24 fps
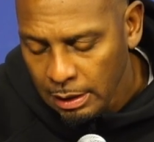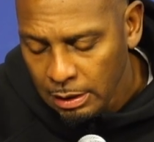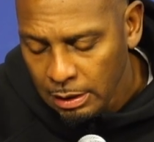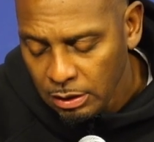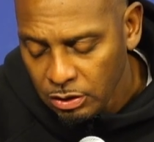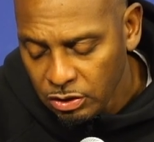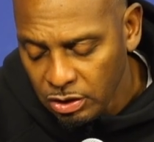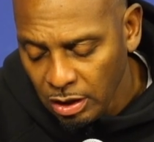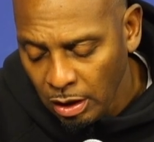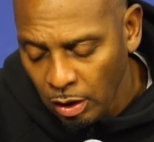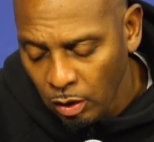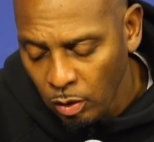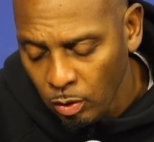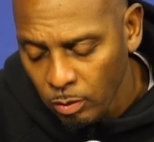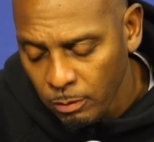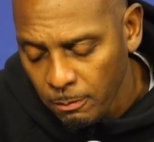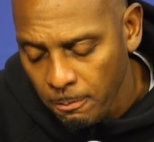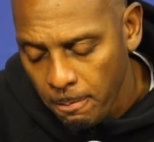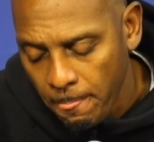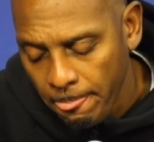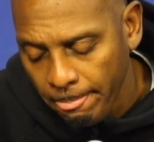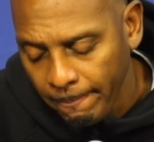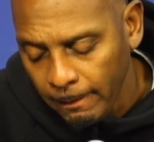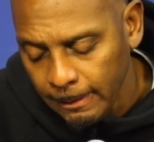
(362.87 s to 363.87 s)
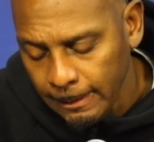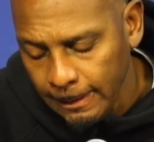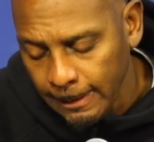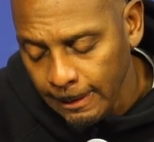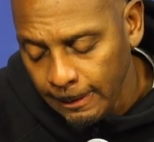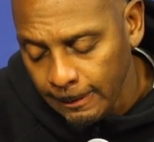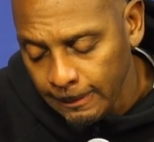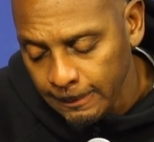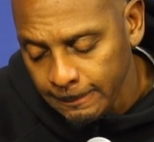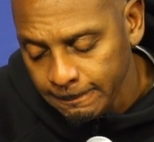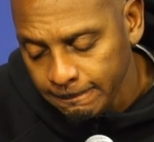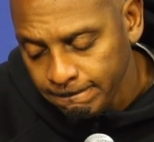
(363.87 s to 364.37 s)
So you
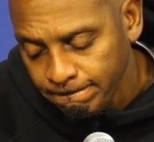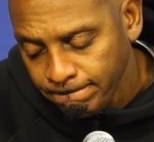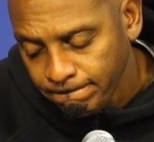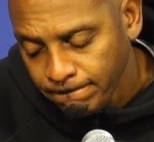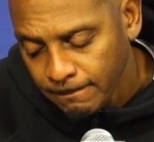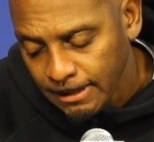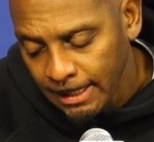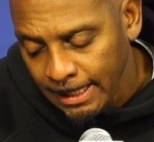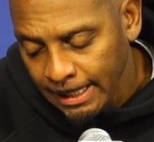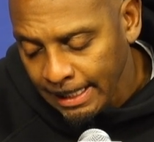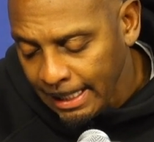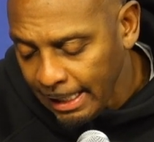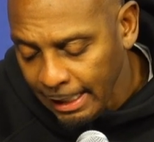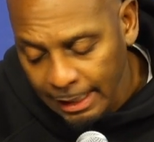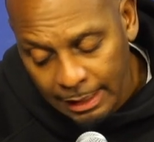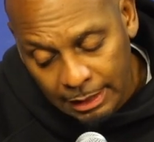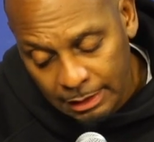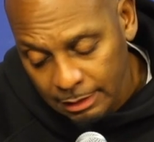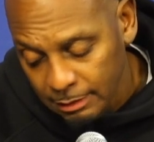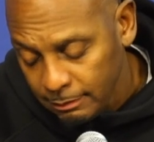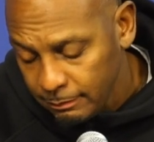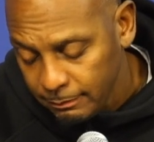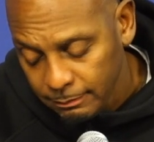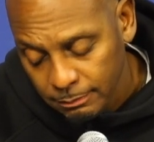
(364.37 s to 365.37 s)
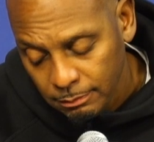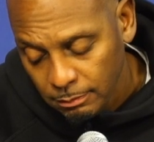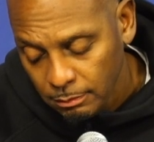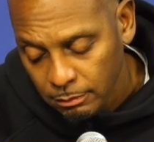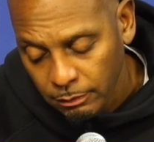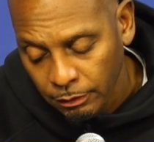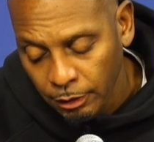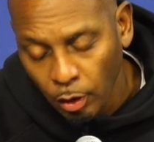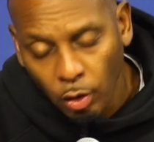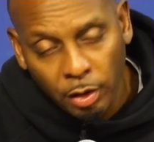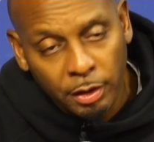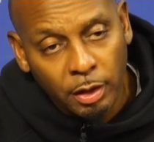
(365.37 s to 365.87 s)
know, again,
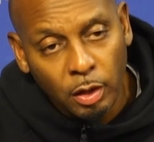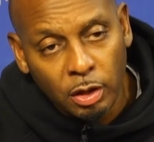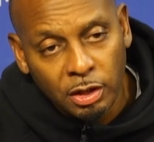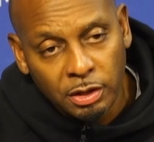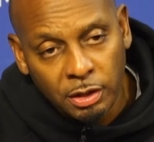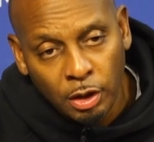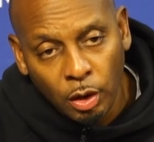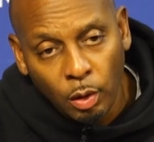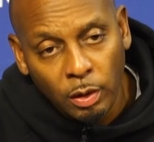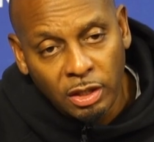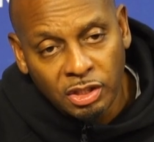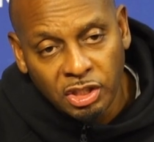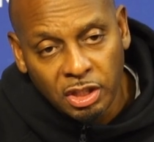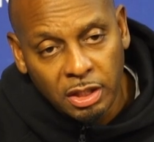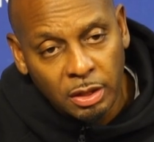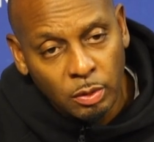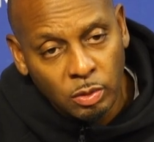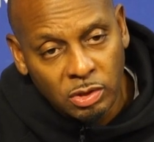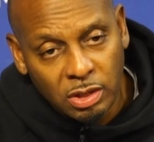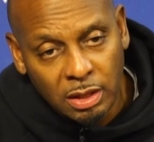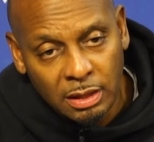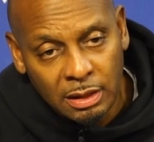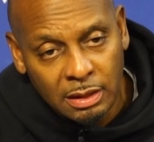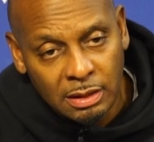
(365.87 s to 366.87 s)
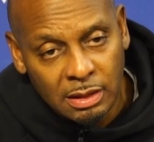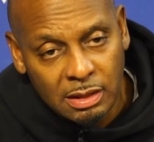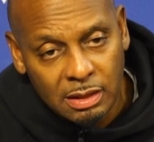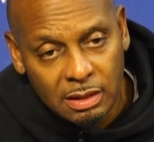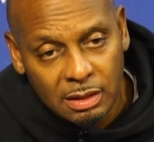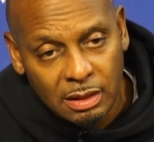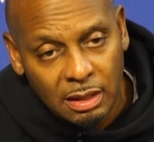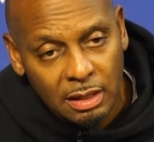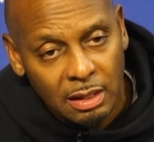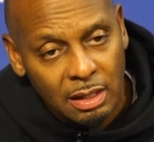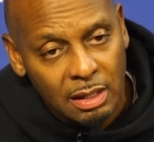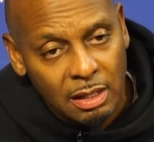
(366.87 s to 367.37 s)
there are no no
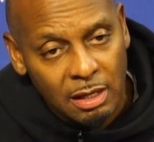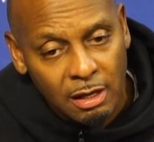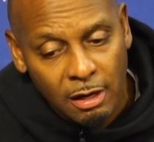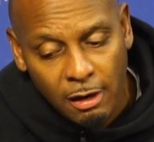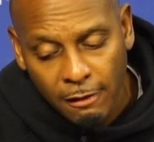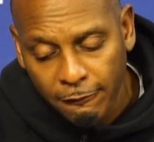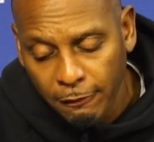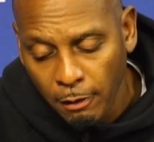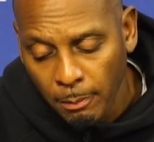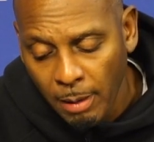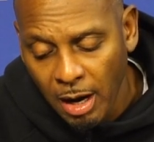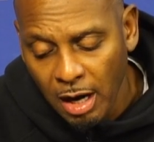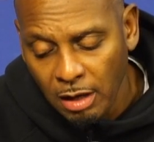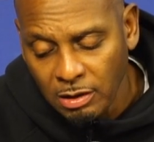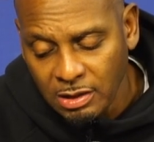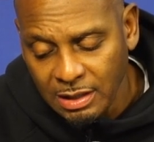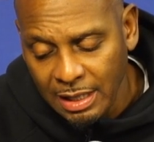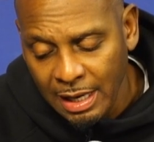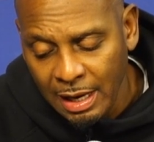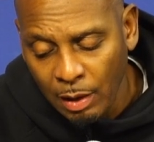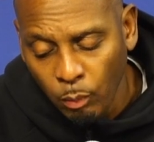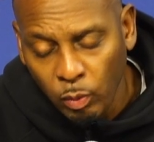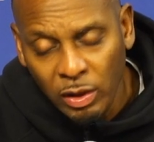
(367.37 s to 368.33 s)
excuses from our side.